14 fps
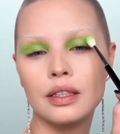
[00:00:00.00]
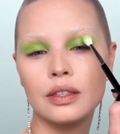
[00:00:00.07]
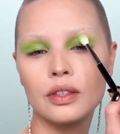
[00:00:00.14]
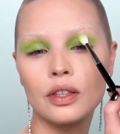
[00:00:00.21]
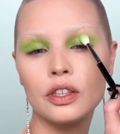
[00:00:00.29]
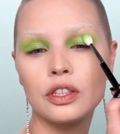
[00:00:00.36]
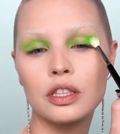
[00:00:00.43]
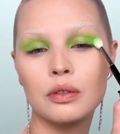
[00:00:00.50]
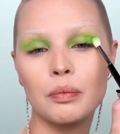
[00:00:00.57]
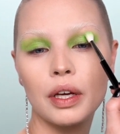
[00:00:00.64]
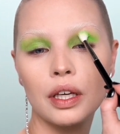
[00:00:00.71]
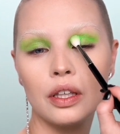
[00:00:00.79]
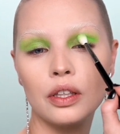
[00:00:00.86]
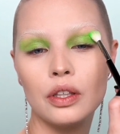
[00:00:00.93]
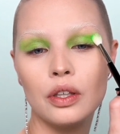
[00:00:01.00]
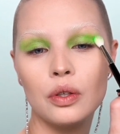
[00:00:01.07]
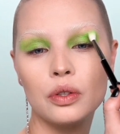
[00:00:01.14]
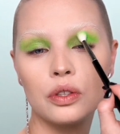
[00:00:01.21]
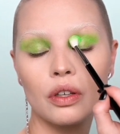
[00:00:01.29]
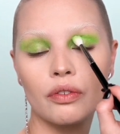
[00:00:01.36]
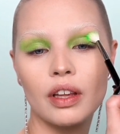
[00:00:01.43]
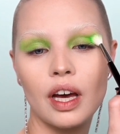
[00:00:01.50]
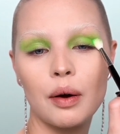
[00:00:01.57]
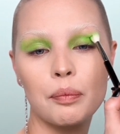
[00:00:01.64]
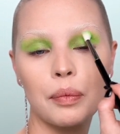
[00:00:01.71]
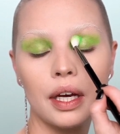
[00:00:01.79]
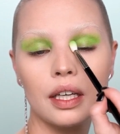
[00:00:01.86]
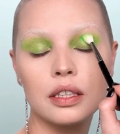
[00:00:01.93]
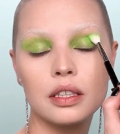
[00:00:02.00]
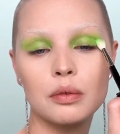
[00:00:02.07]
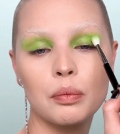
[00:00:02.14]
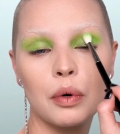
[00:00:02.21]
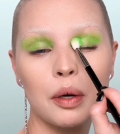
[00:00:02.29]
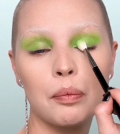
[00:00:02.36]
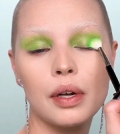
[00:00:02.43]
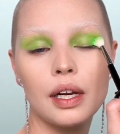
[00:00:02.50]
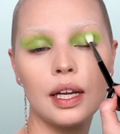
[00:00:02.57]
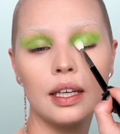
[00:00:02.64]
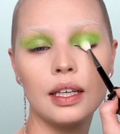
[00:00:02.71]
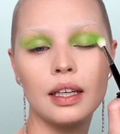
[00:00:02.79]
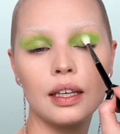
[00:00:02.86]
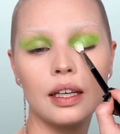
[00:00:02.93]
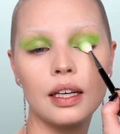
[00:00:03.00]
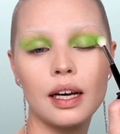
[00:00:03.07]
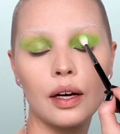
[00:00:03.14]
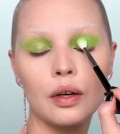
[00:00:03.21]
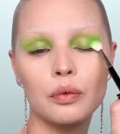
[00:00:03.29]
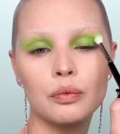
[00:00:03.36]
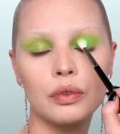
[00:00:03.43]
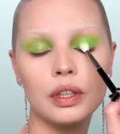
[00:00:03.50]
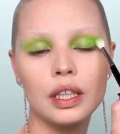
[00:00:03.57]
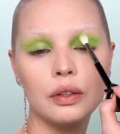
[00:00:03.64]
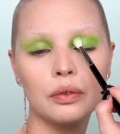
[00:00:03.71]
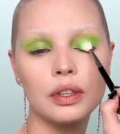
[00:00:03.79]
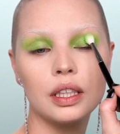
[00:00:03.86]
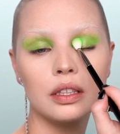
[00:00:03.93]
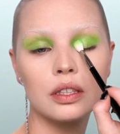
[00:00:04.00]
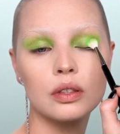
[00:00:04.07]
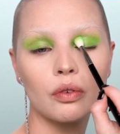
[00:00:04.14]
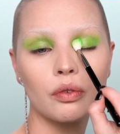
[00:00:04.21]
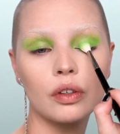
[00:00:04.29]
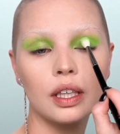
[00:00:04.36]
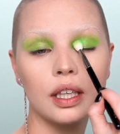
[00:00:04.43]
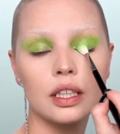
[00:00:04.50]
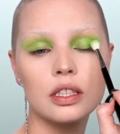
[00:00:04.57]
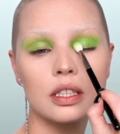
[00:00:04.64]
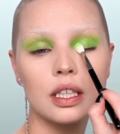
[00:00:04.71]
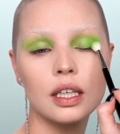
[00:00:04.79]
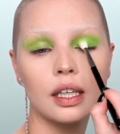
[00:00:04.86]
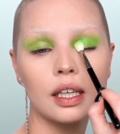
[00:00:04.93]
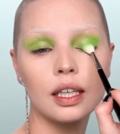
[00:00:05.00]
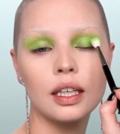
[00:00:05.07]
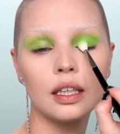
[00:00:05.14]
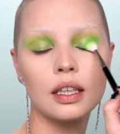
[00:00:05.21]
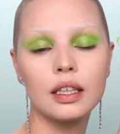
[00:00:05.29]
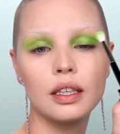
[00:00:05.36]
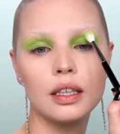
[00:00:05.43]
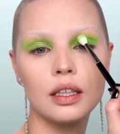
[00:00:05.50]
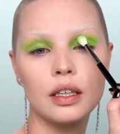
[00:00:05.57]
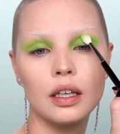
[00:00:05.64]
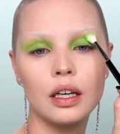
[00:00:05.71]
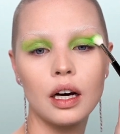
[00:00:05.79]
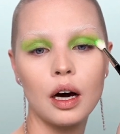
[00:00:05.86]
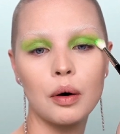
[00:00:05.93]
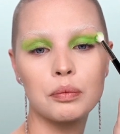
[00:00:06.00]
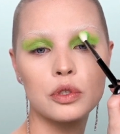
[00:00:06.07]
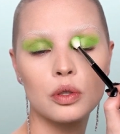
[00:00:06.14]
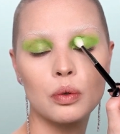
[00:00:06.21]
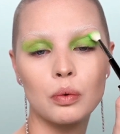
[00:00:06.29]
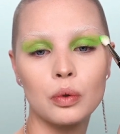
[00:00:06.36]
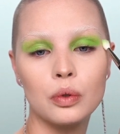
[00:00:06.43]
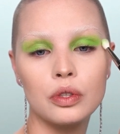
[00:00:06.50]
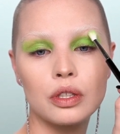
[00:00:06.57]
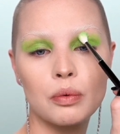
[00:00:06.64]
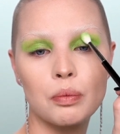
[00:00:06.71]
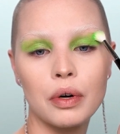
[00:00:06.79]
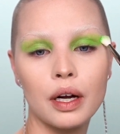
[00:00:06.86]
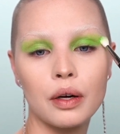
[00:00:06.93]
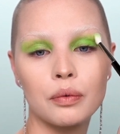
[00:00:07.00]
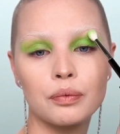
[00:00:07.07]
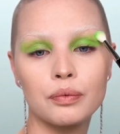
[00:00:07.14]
So you just make use of that base by blending it out really, really softly and gently up towards the brow.